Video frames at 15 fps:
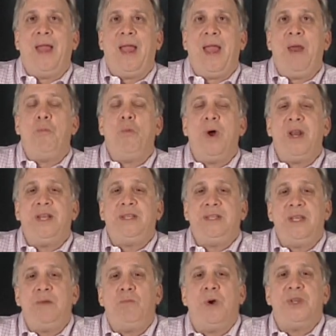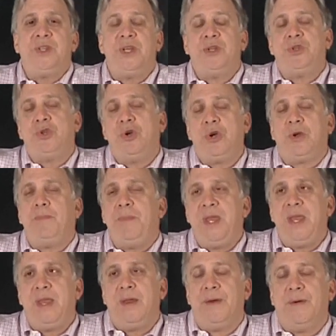And what it did was it took
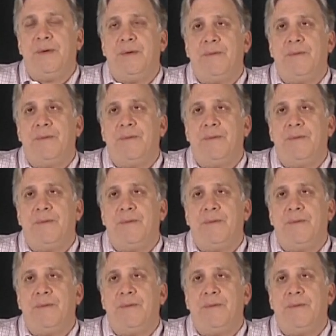me